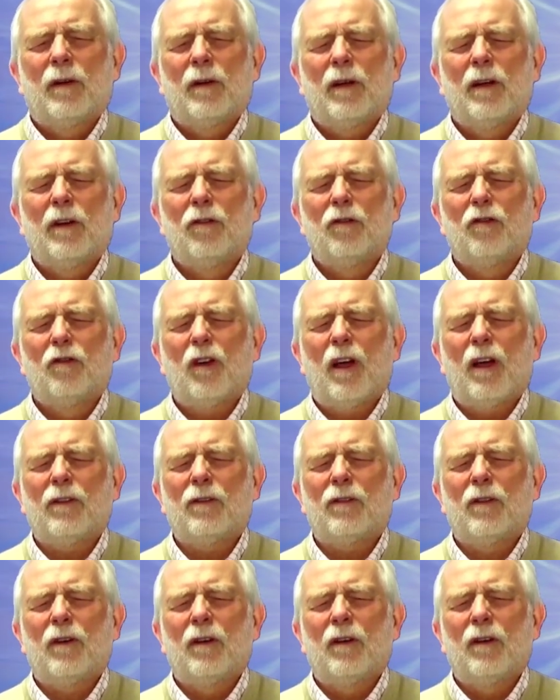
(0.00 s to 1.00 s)

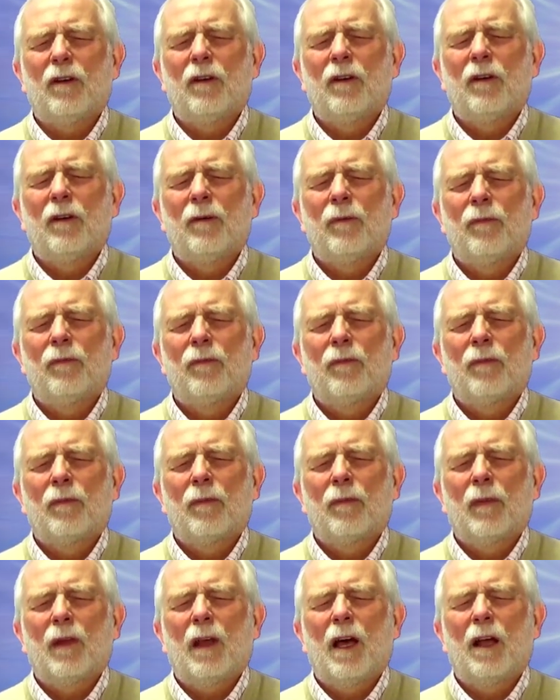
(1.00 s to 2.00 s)
ingested
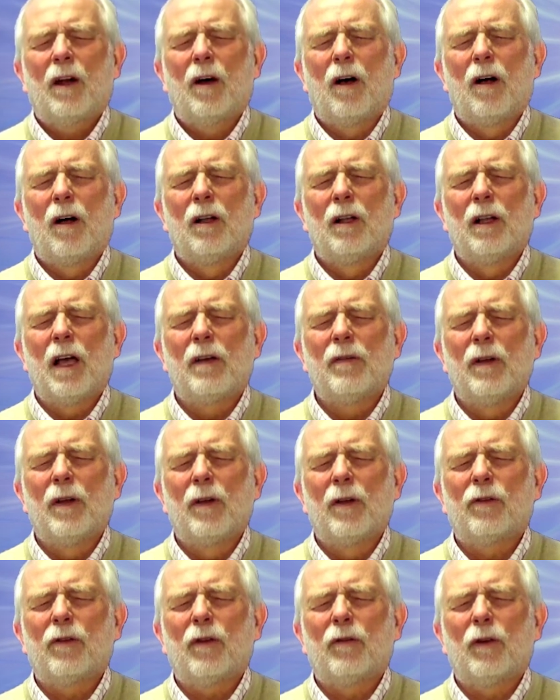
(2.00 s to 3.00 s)
at all
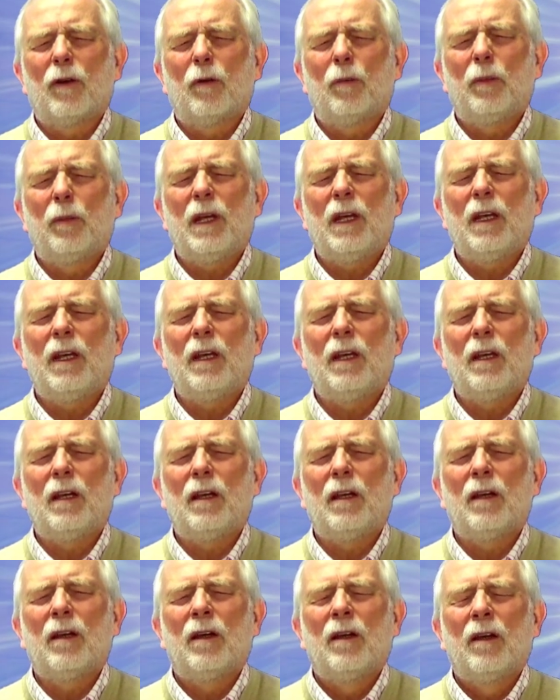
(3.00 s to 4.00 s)
levels of your
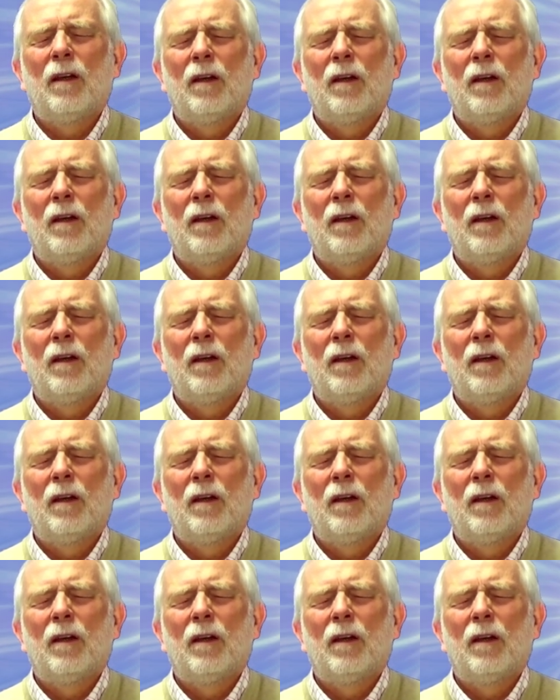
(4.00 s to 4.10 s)
being,